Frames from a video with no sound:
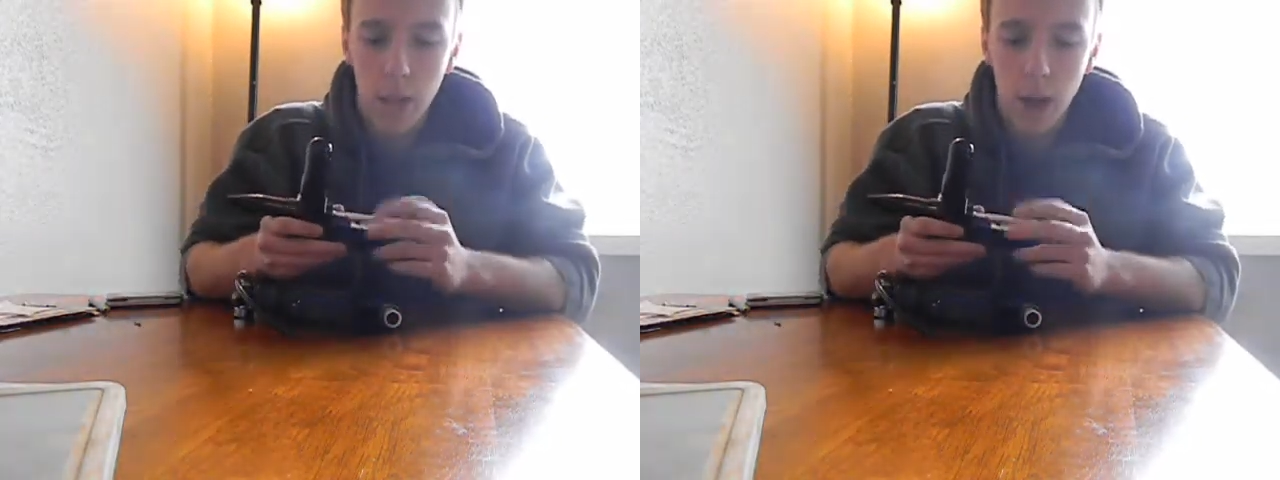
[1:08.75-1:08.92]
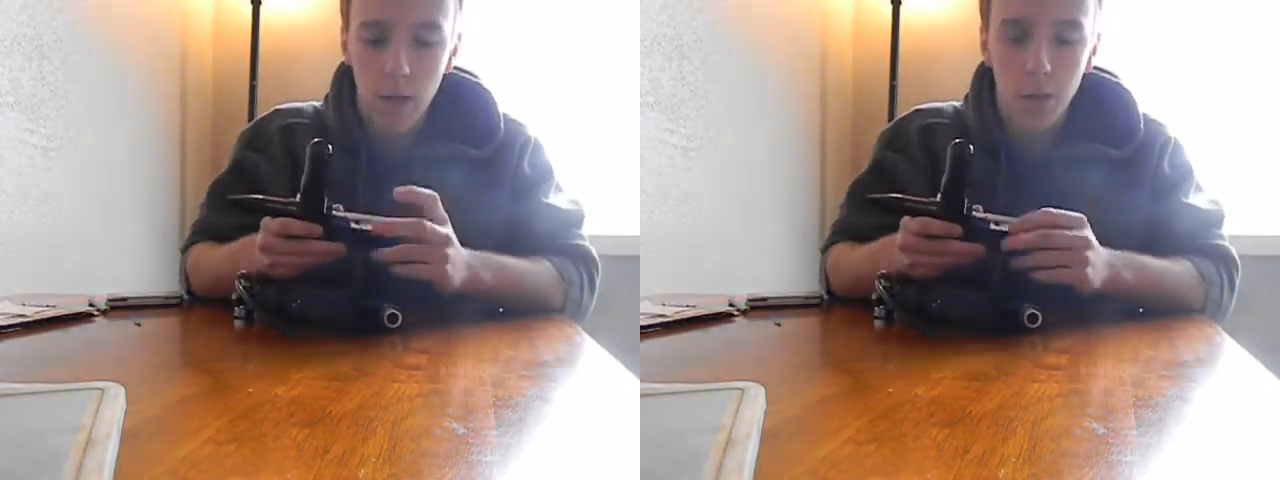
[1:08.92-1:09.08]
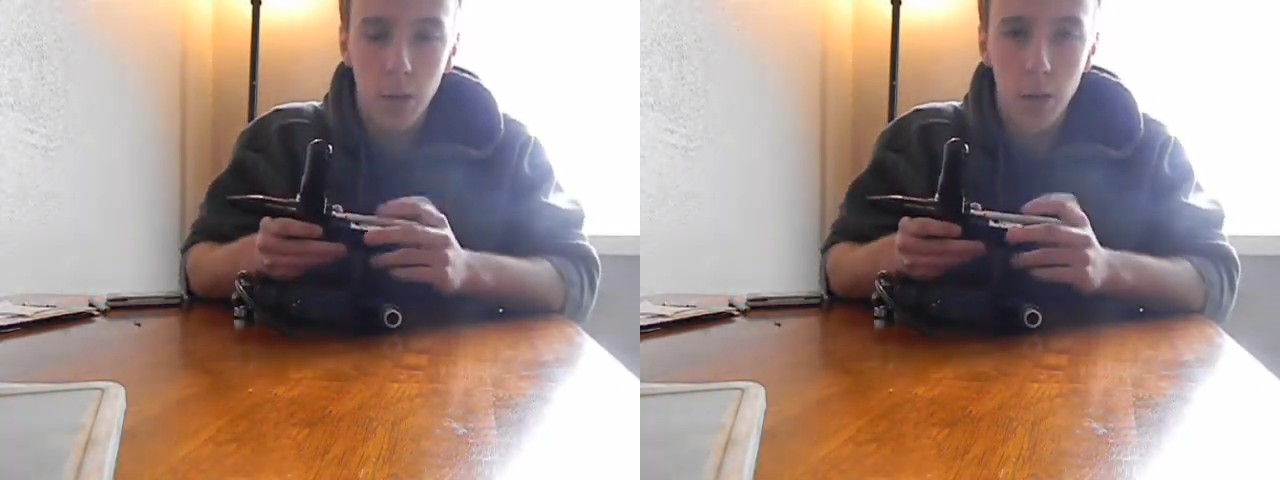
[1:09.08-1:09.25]

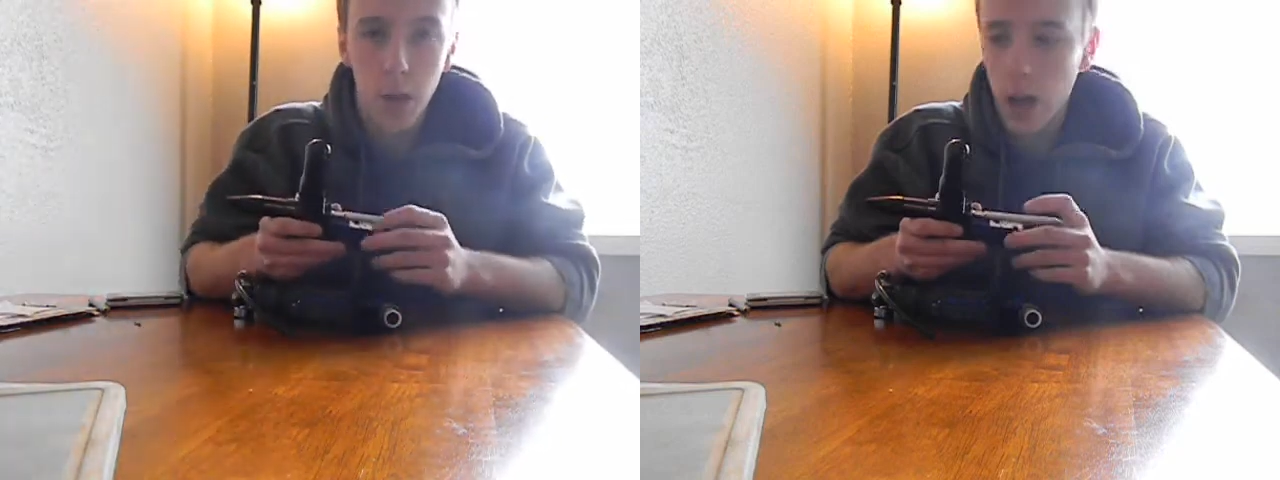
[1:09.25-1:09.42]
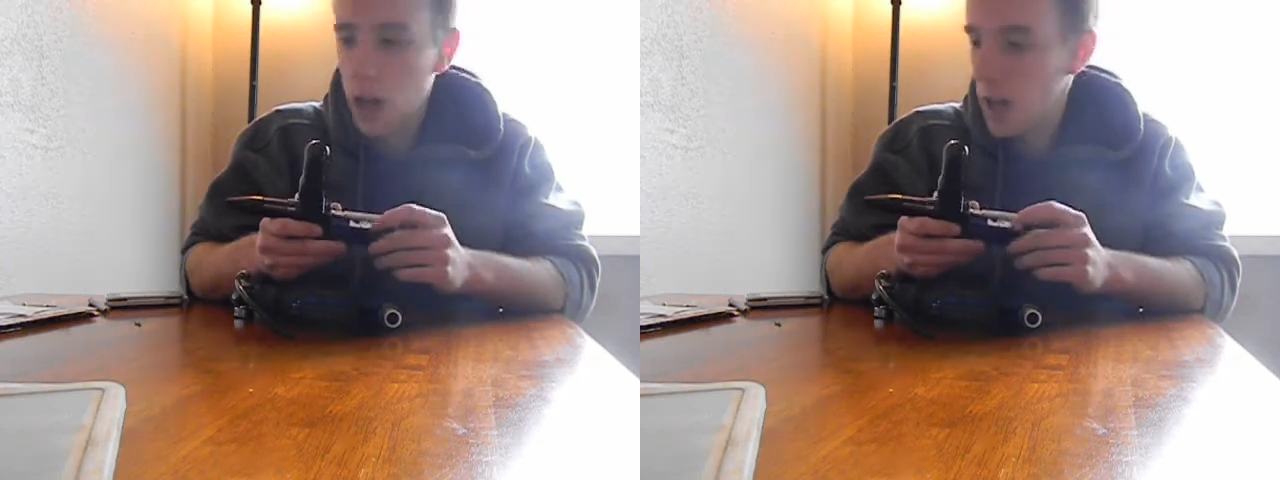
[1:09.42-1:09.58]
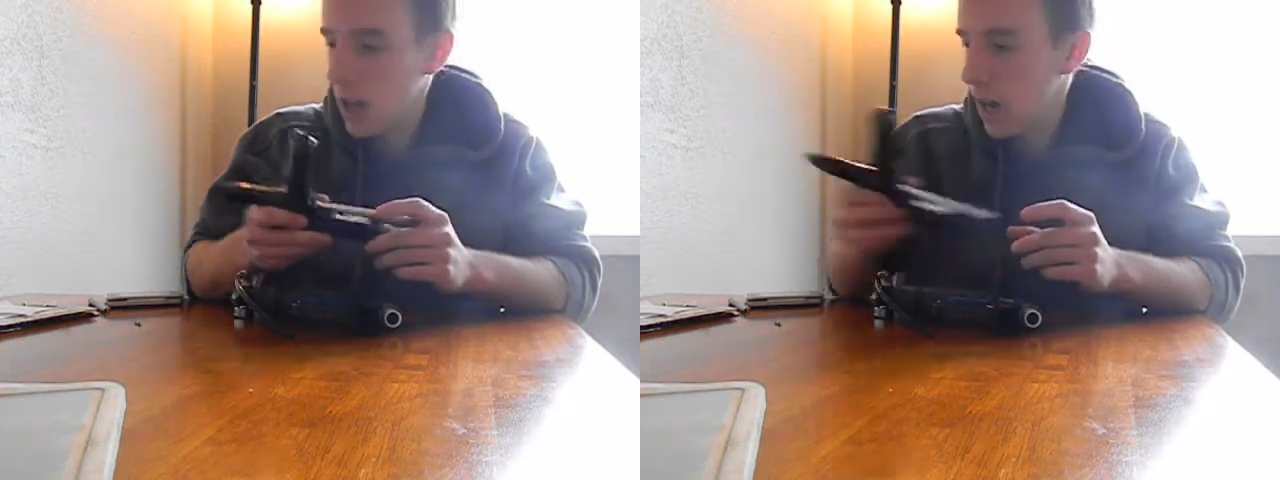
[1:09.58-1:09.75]
manifold
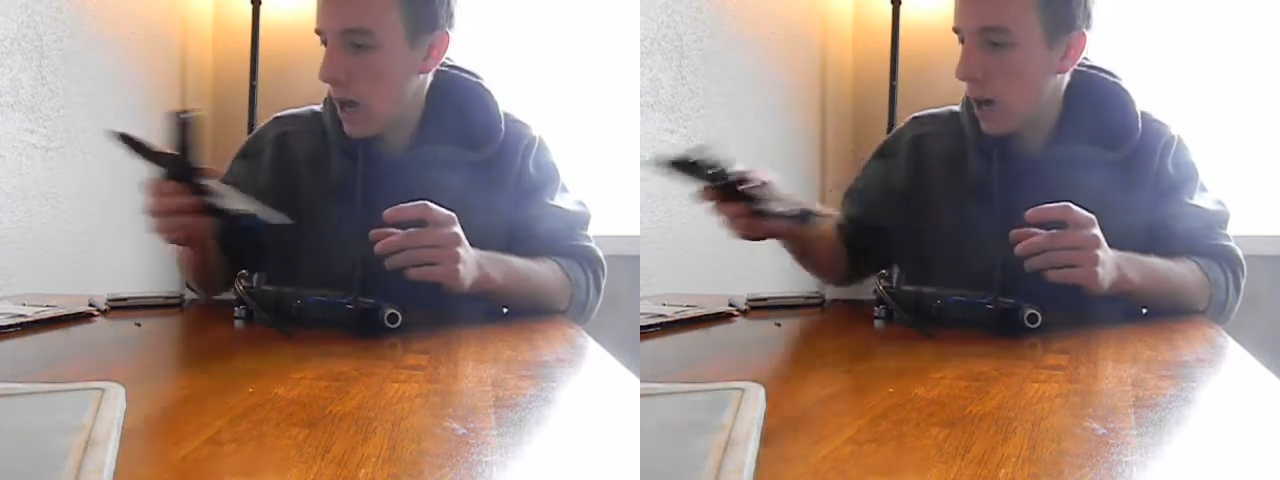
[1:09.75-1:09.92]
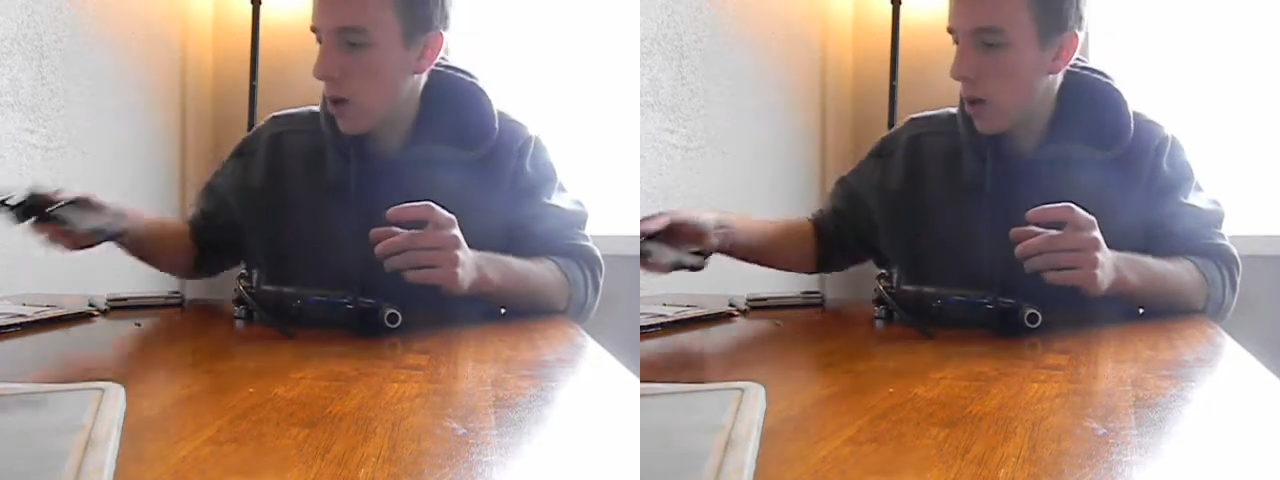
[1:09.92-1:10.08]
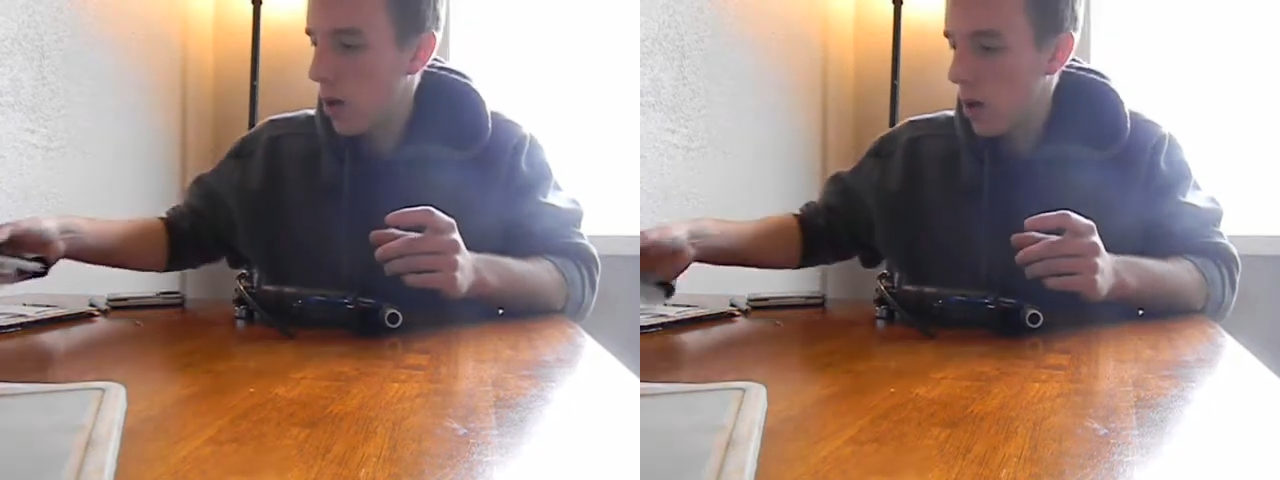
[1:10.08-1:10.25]
and
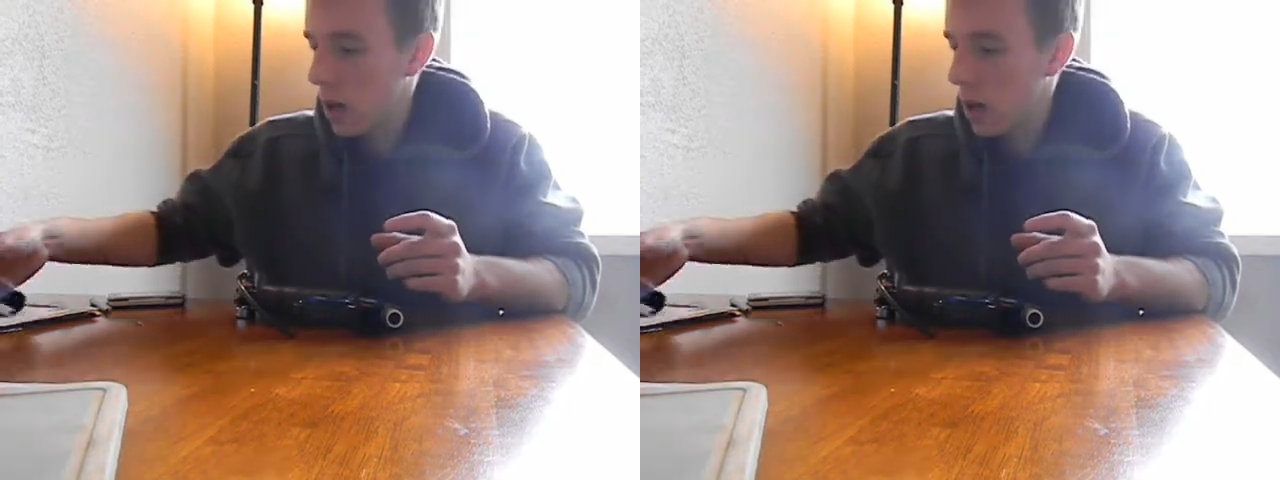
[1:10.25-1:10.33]
how,